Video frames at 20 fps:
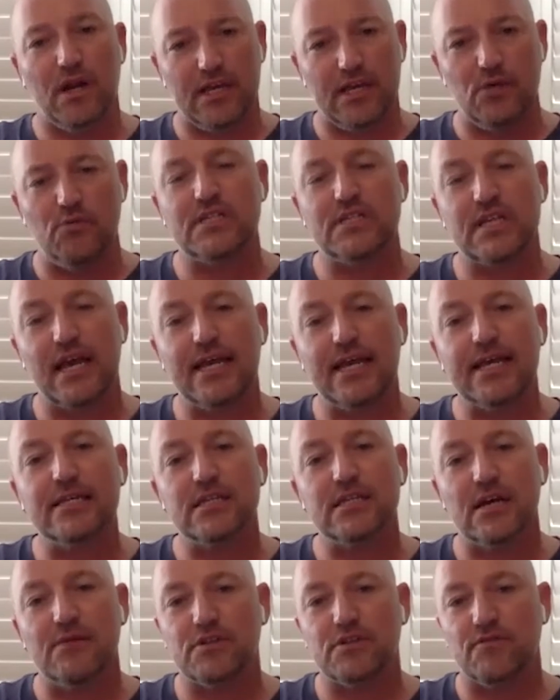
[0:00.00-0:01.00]
Like you were saying, in
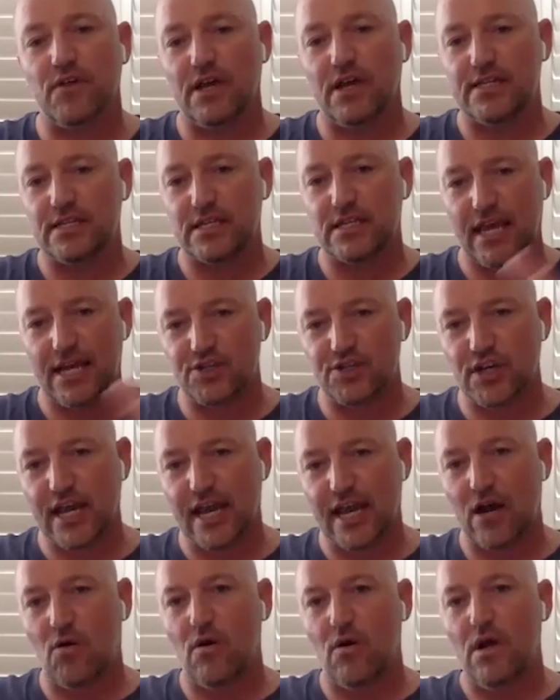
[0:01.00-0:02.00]
terms of like sketching
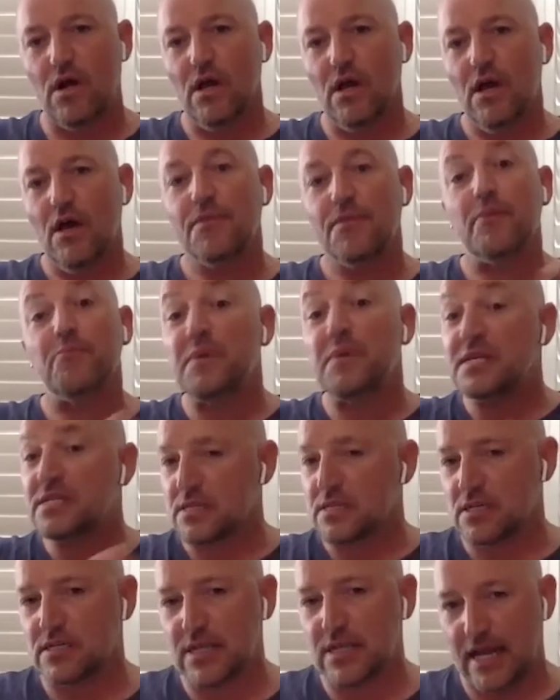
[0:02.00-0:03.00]
out the
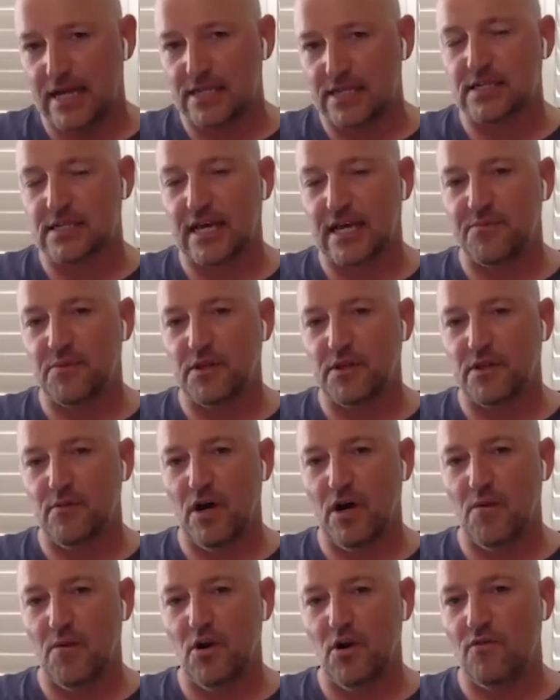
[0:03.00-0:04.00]
business landscape at the
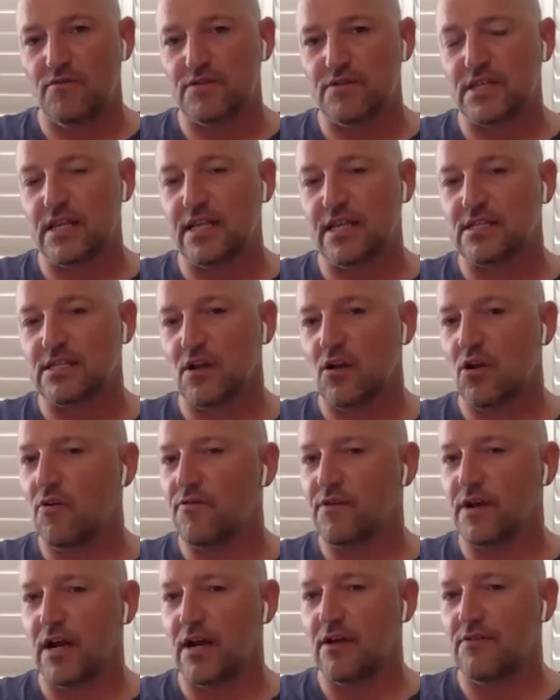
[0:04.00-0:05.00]
moment, obviously there's a lot
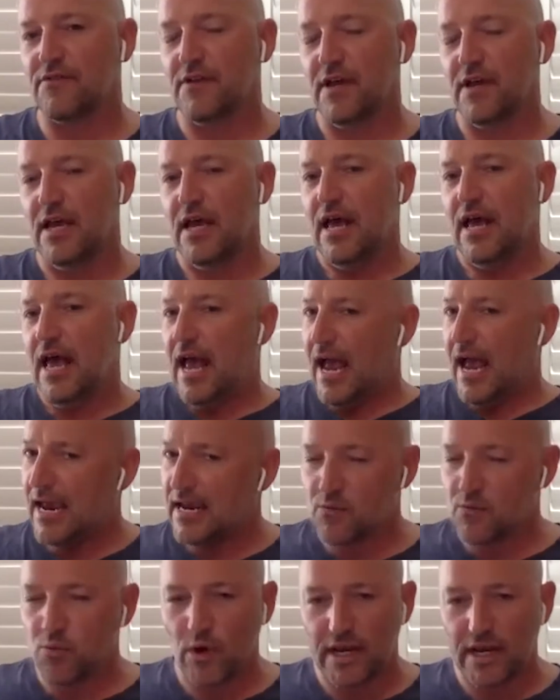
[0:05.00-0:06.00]
of kind of
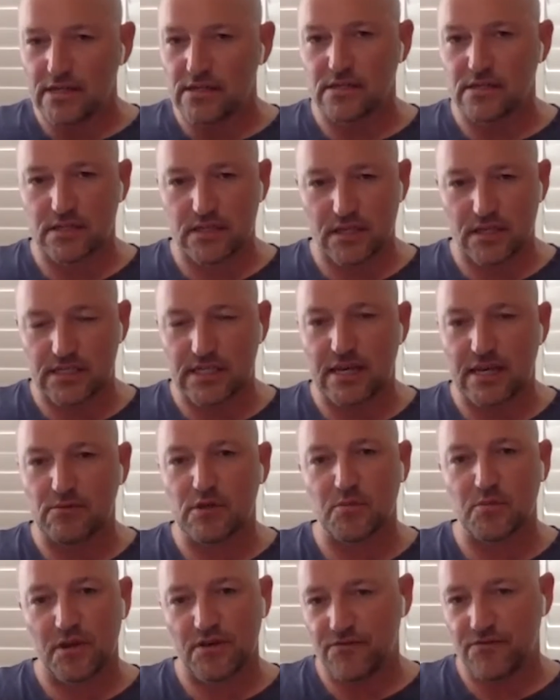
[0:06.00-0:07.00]
headwinds that seem
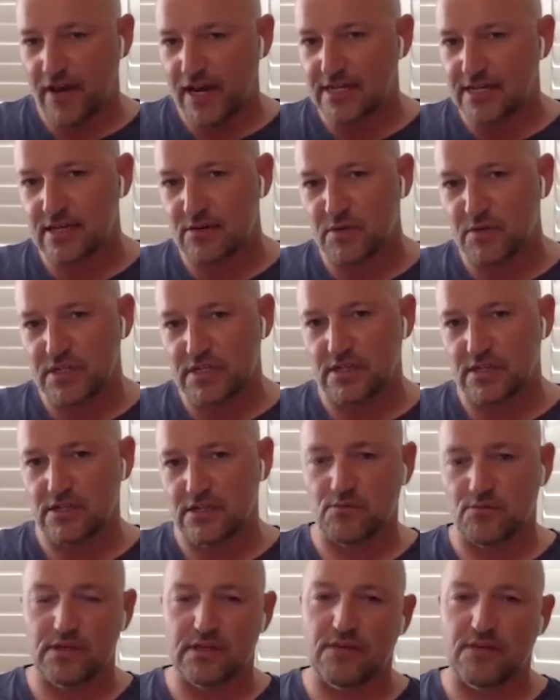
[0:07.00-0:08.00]
to be affecting
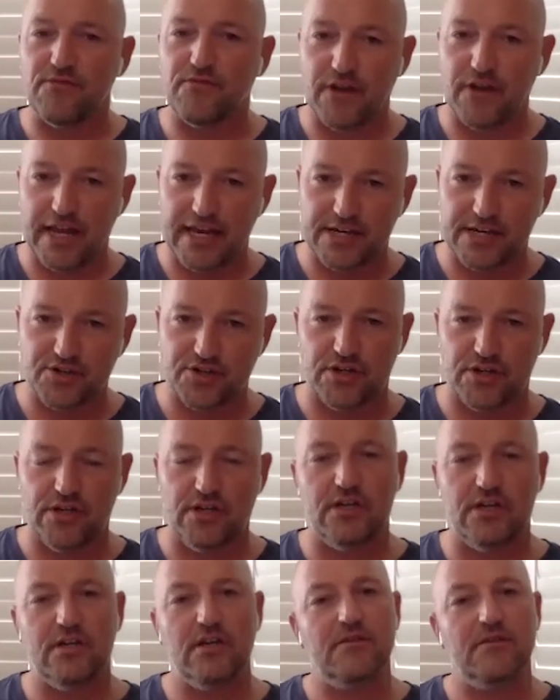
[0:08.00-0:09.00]
business with
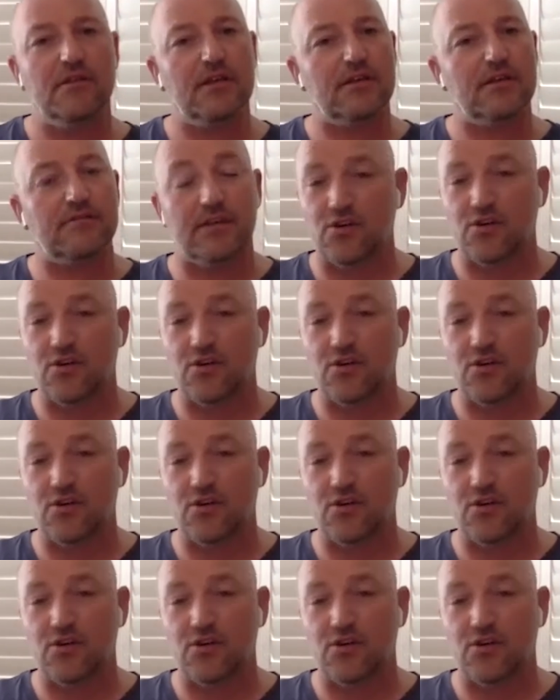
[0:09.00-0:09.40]
inflation and the